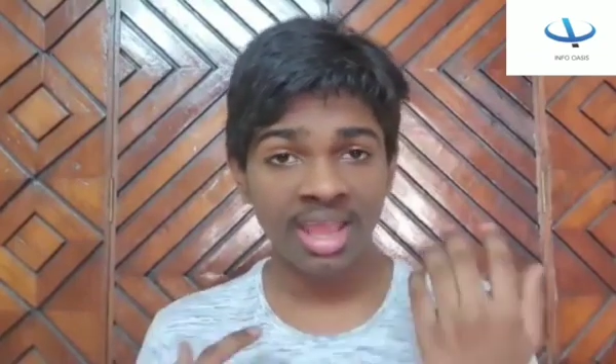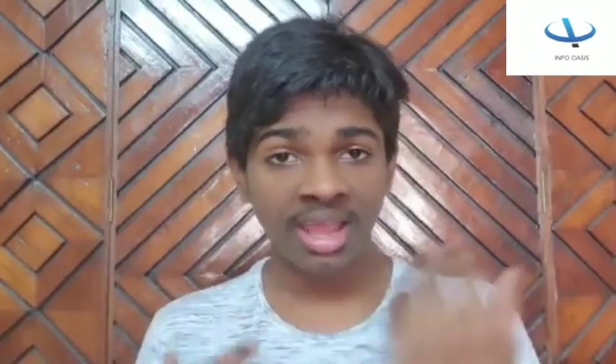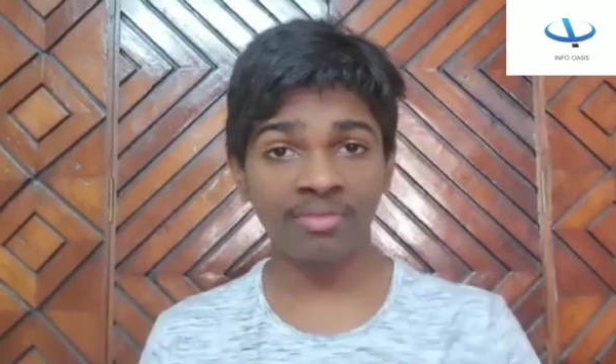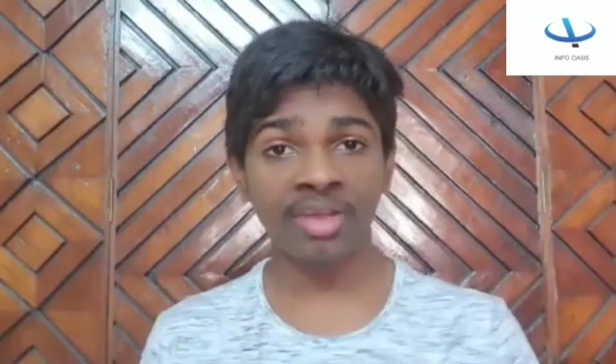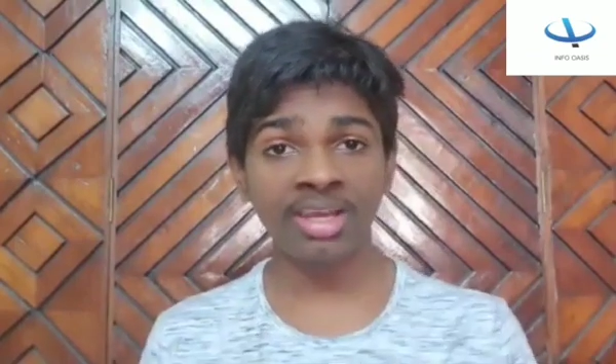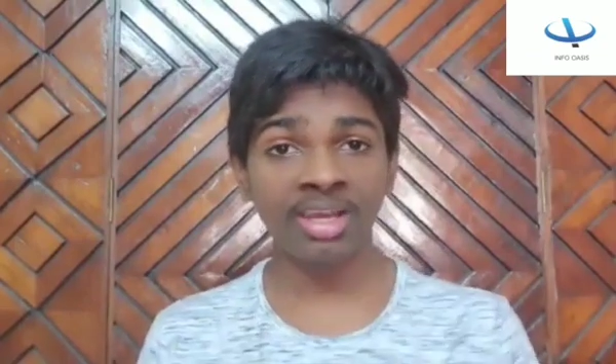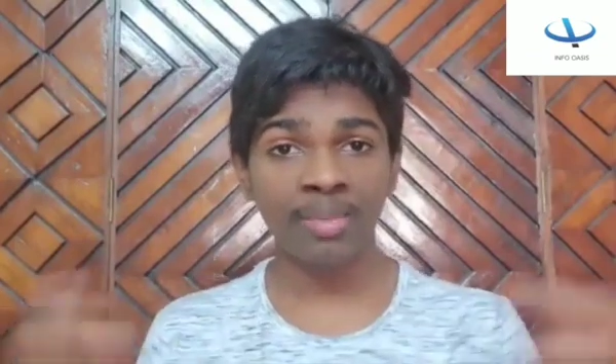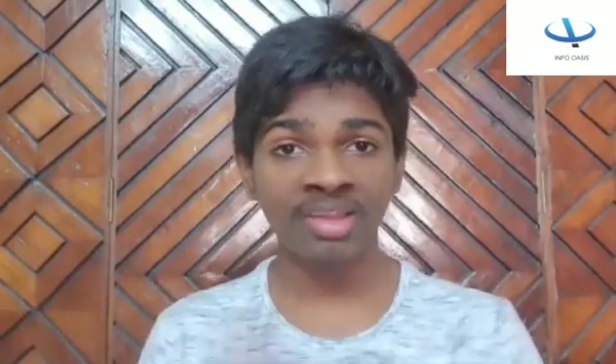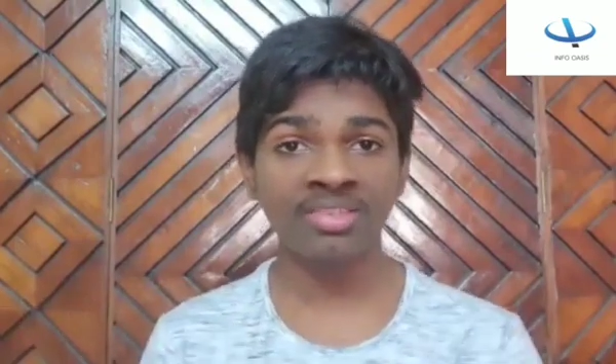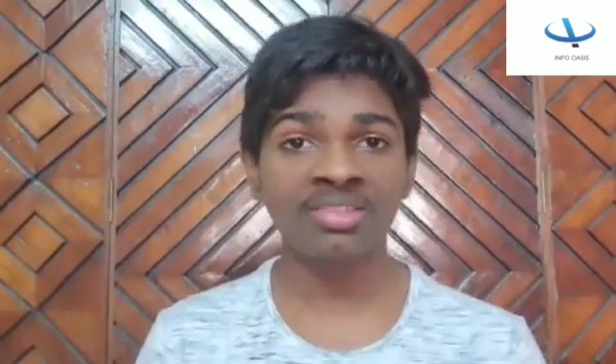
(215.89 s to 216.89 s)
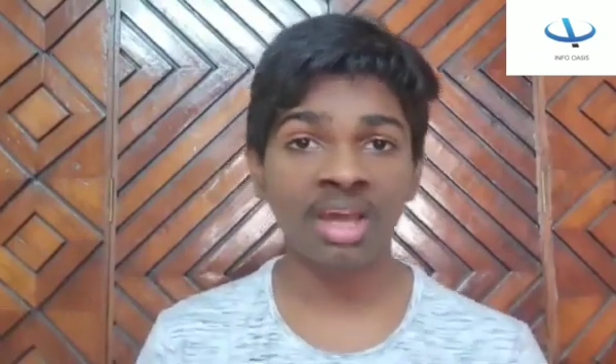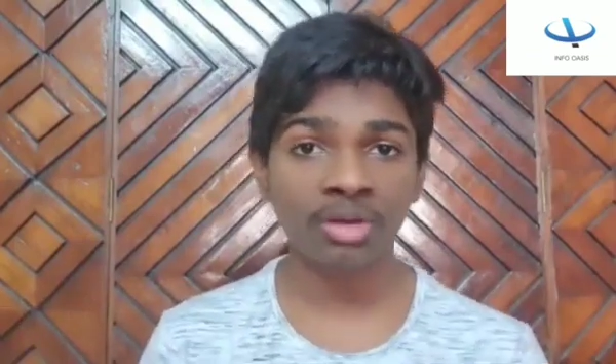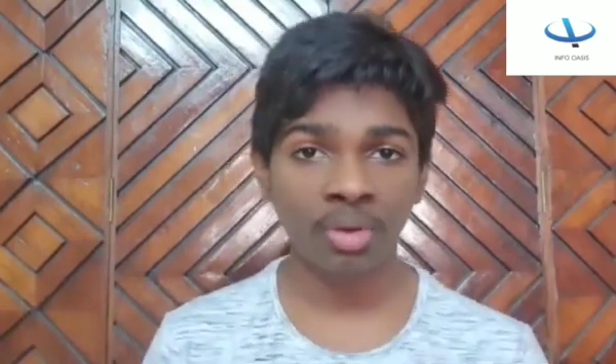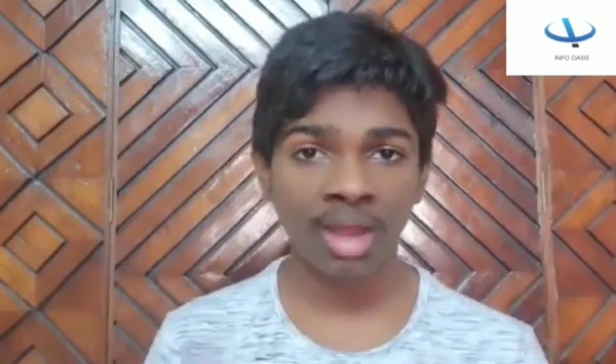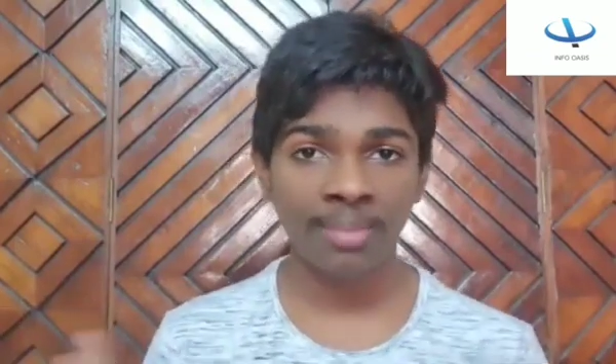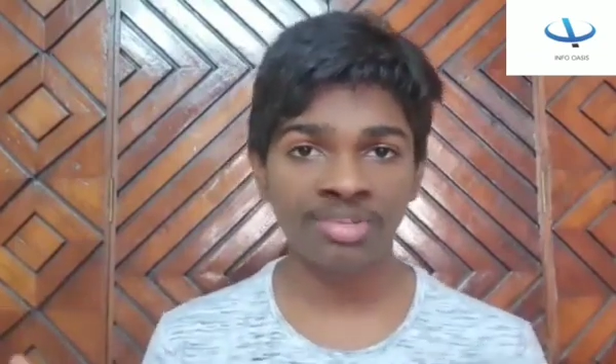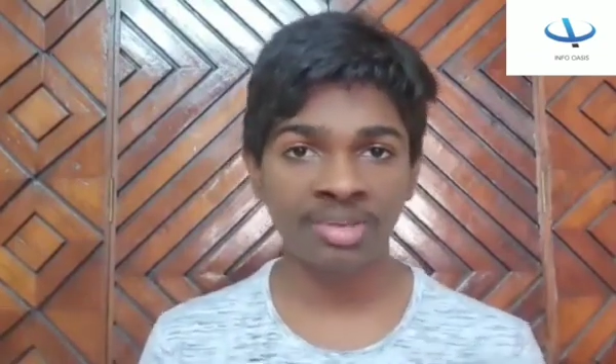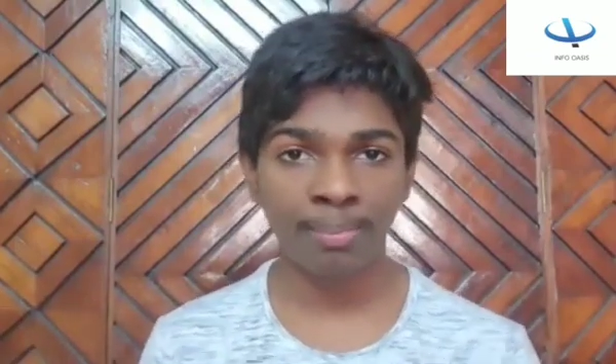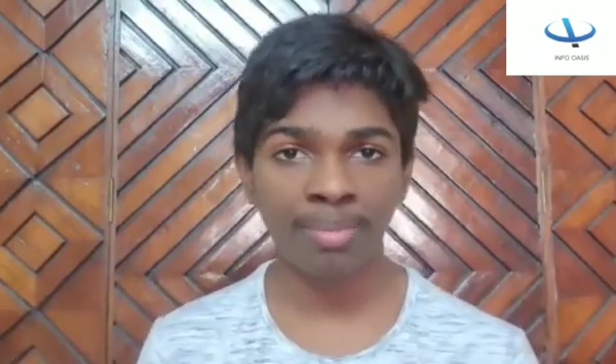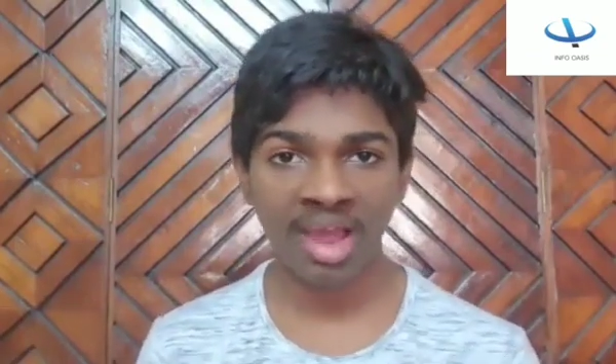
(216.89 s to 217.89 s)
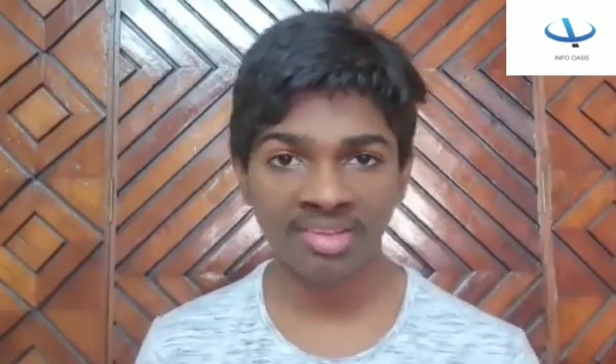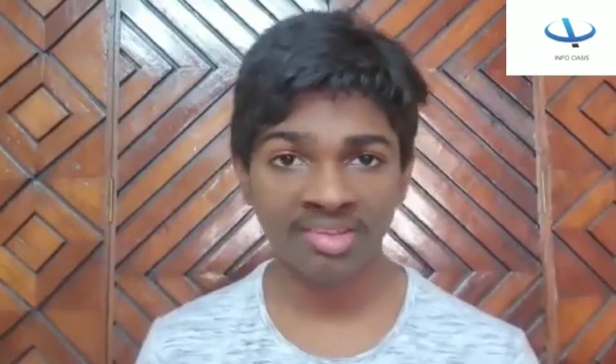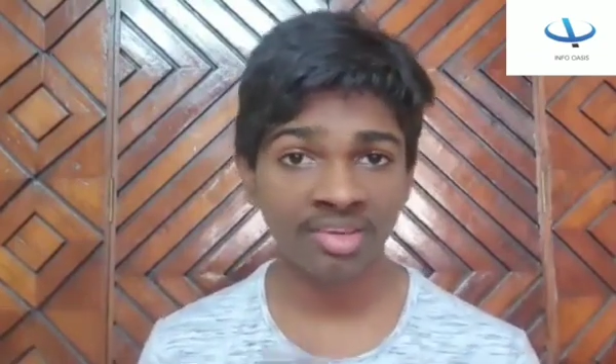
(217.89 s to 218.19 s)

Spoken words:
and finally it makes the star collapse and blast.